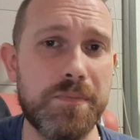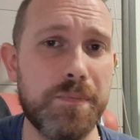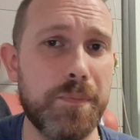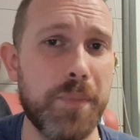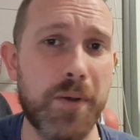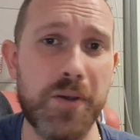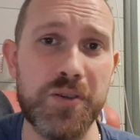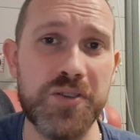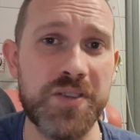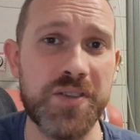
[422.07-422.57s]

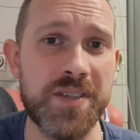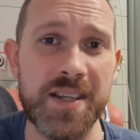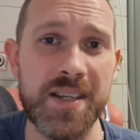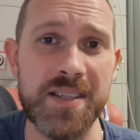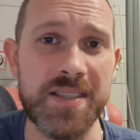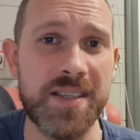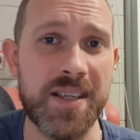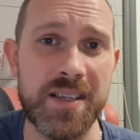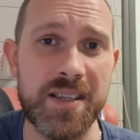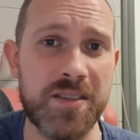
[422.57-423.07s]
burst into
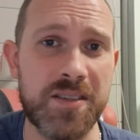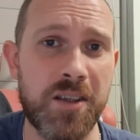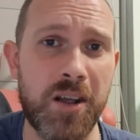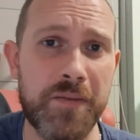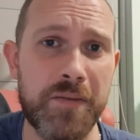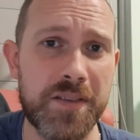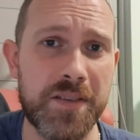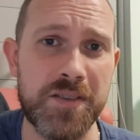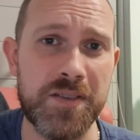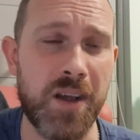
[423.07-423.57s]
tears
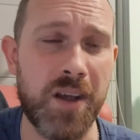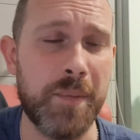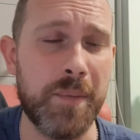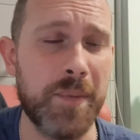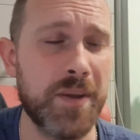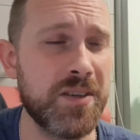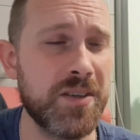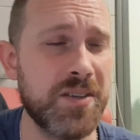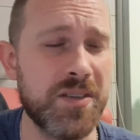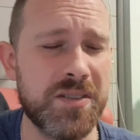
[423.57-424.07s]
half the
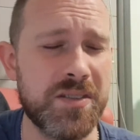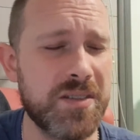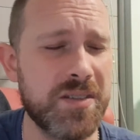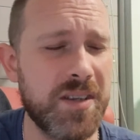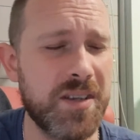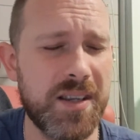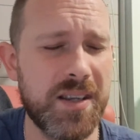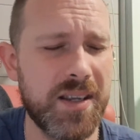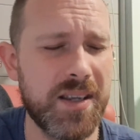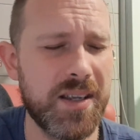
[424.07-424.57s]
time. It's just,